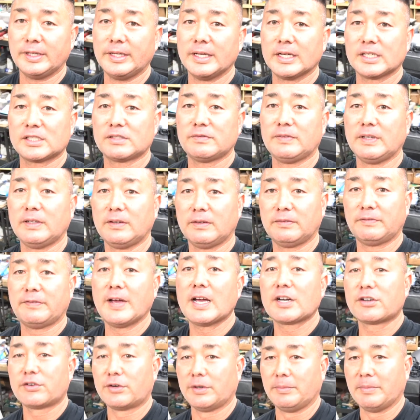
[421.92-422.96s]
the SV
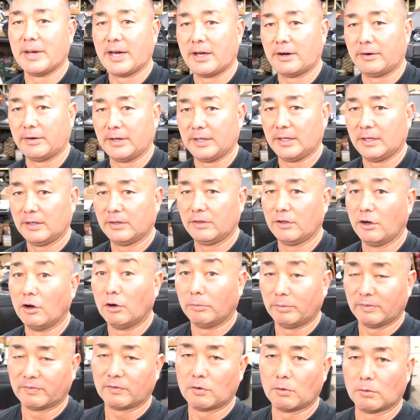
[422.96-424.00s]
factory battery. The
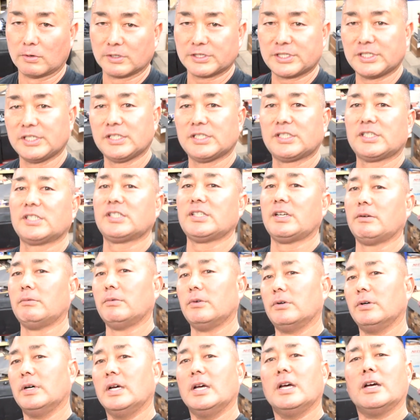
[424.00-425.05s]
hope, of course, is that
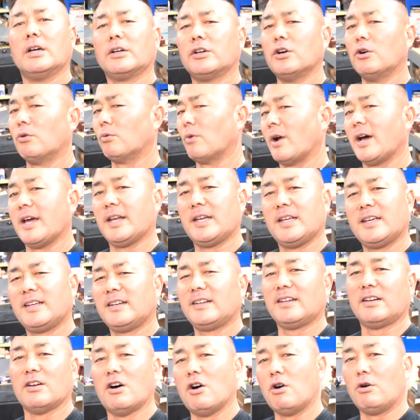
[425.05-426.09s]
we'll go right in
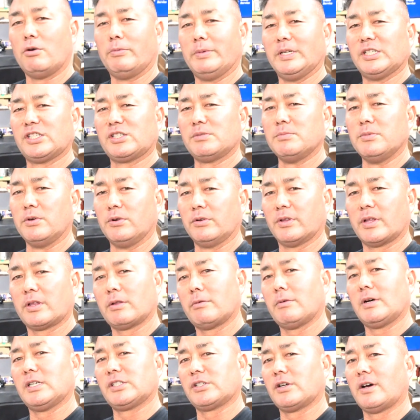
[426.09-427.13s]
and all will be smooth.
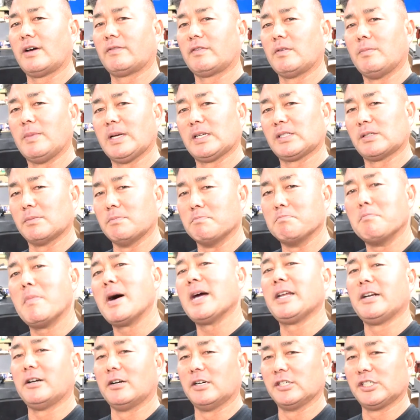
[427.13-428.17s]
Otherwise, I'll have to make some
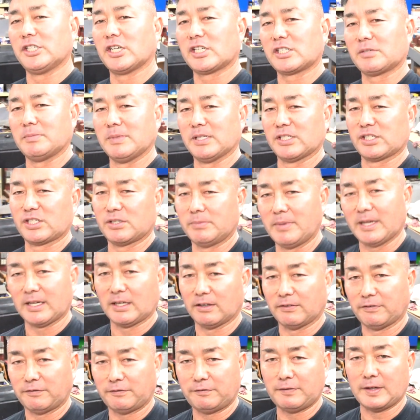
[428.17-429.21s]
minor adjustments to make
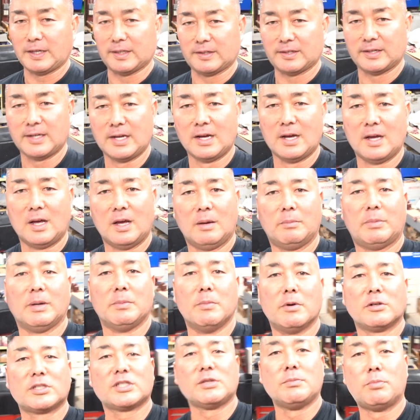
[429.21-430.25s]
it fit. But
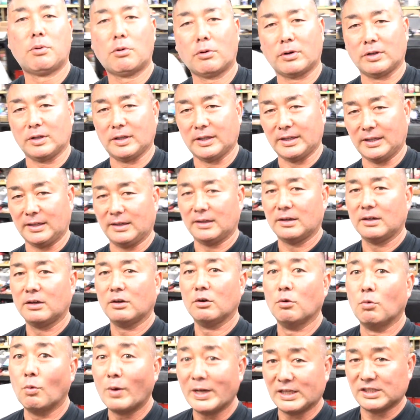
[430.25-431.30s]
most importantly,
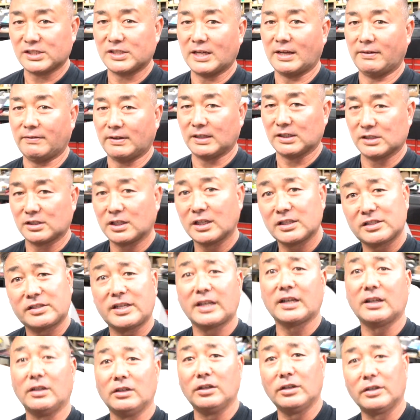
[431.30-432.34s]
weight savings. Let's
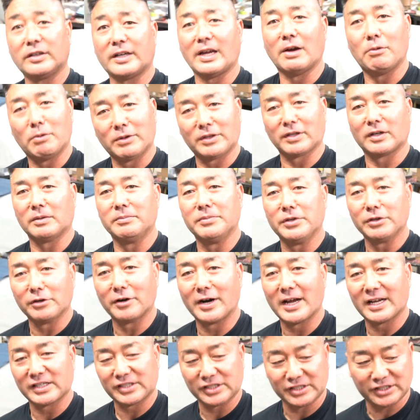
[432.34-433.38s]
take a look at what the computer
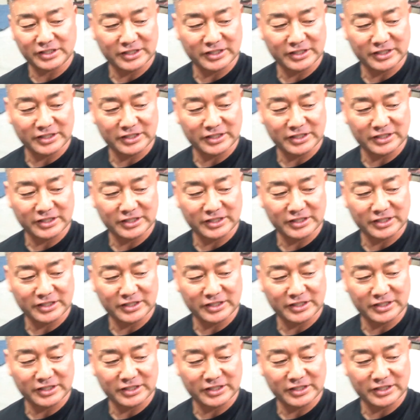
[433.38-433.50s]
has to